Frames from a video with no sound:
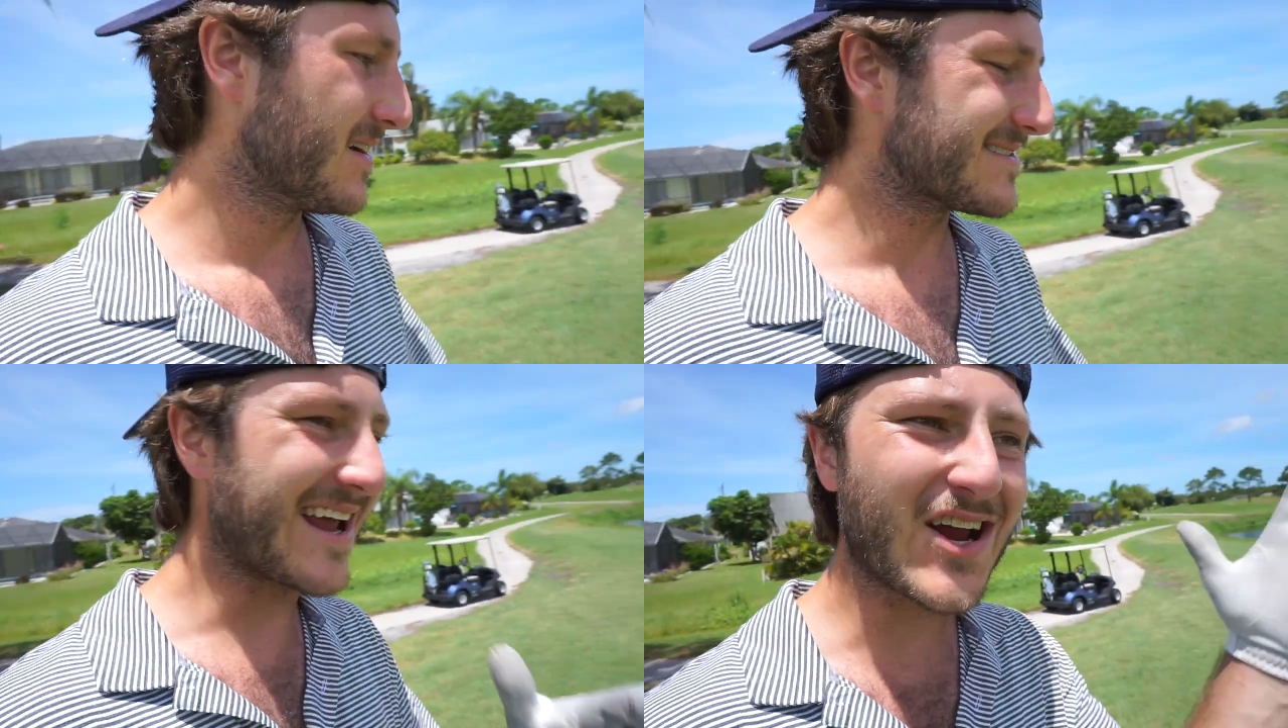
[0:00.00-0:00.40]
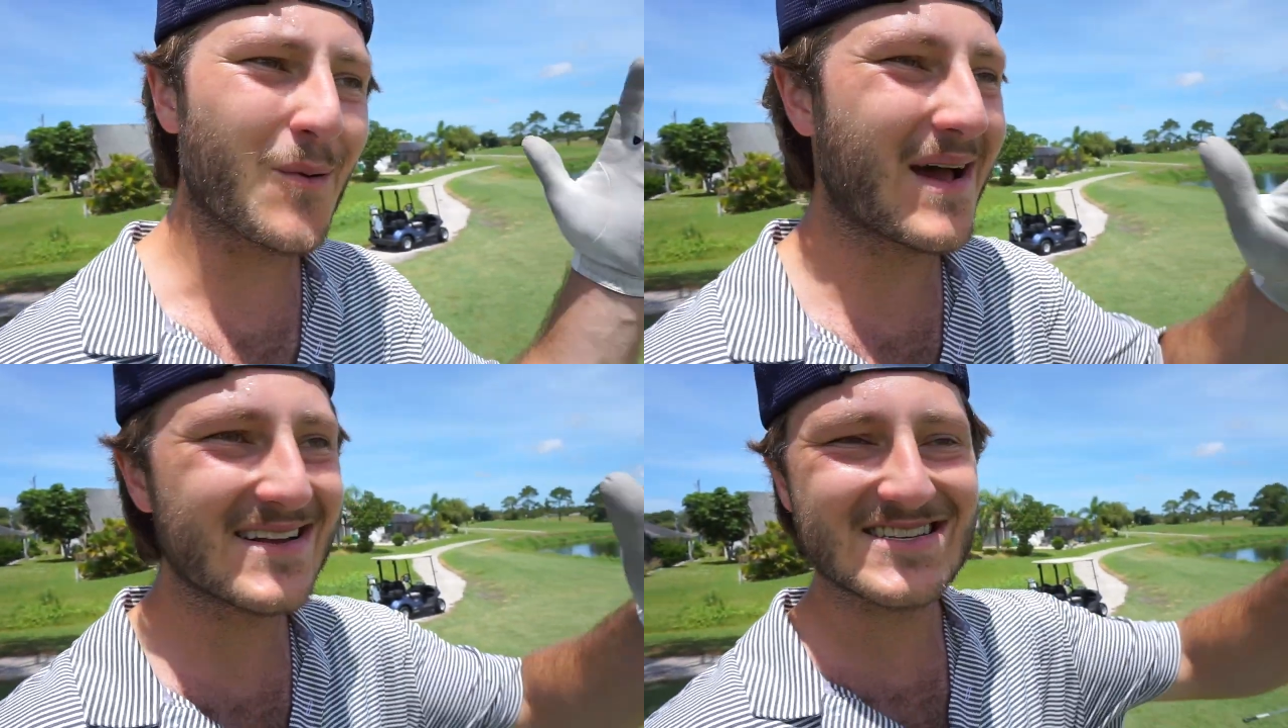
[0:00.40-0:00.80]
Take our
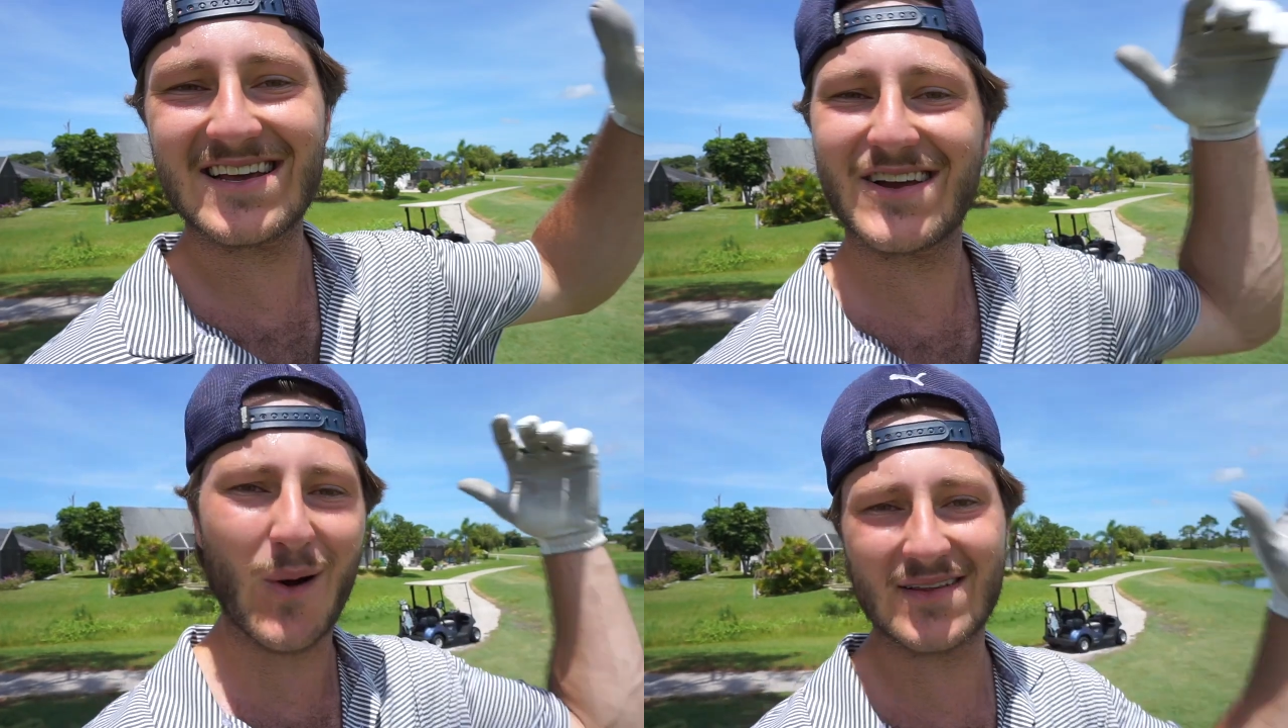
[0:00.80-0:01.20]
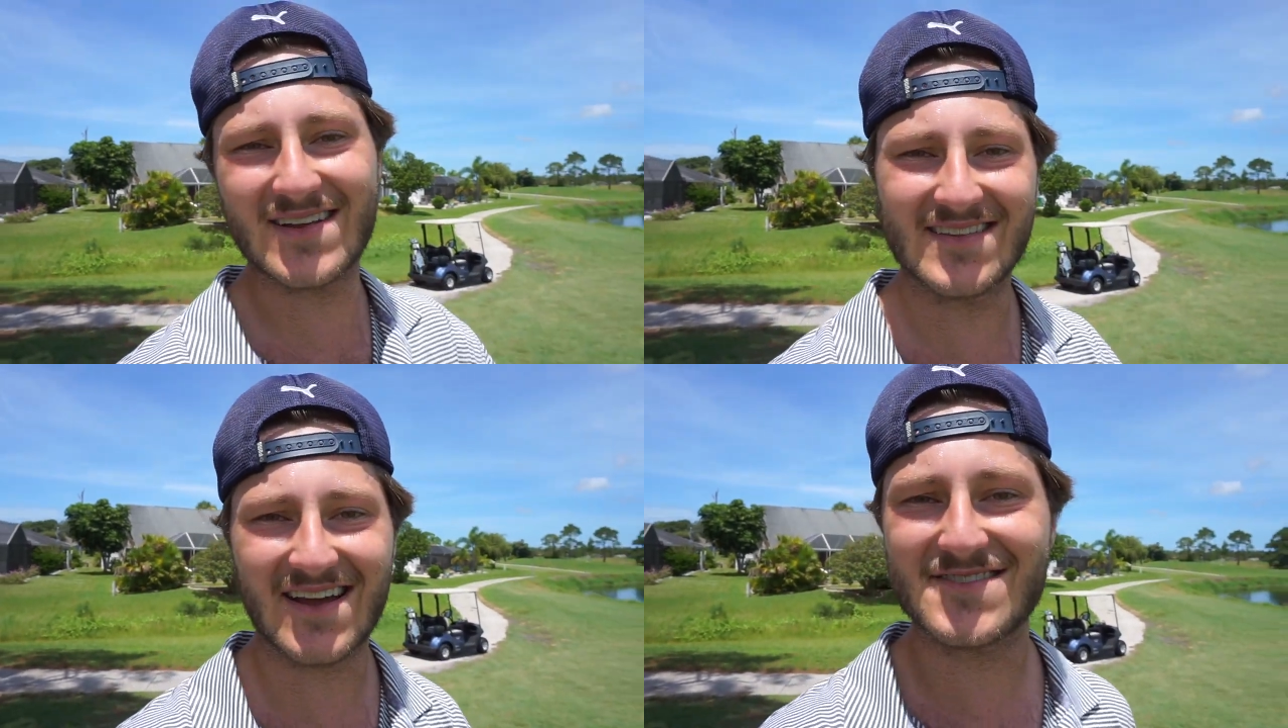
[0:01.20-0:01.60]
medicine, go on to
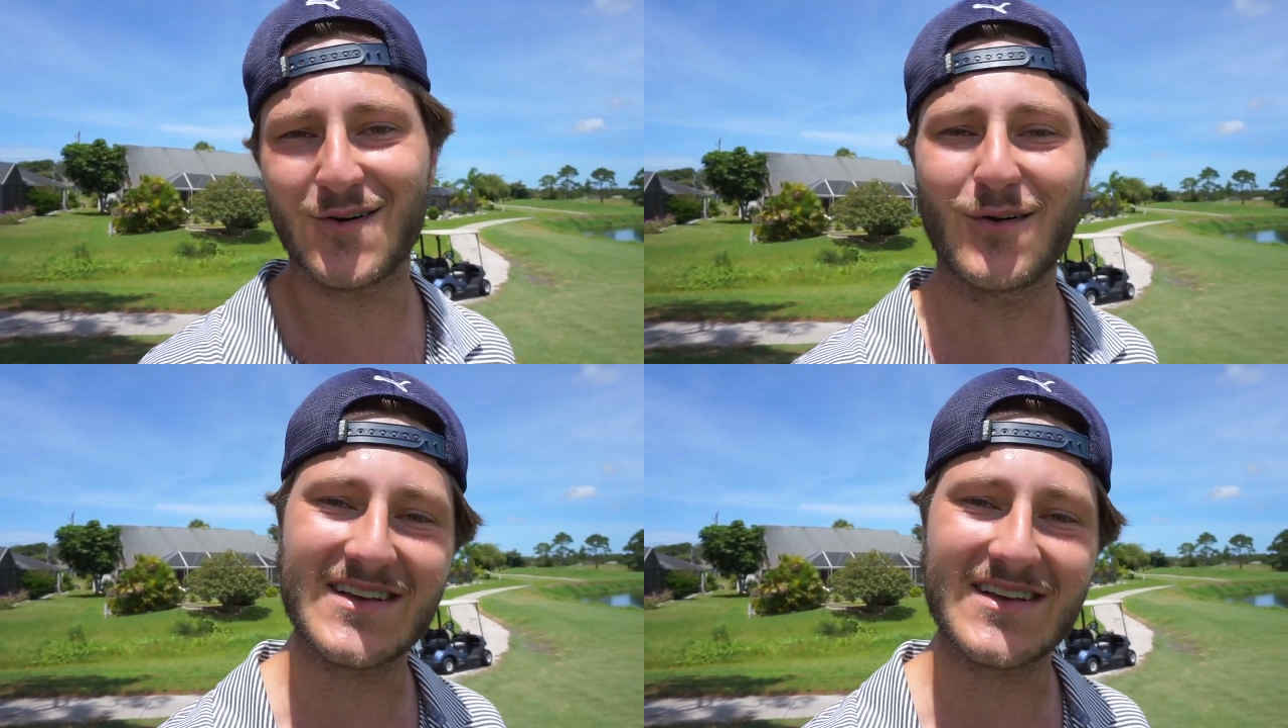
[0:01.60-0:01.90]
the next hole.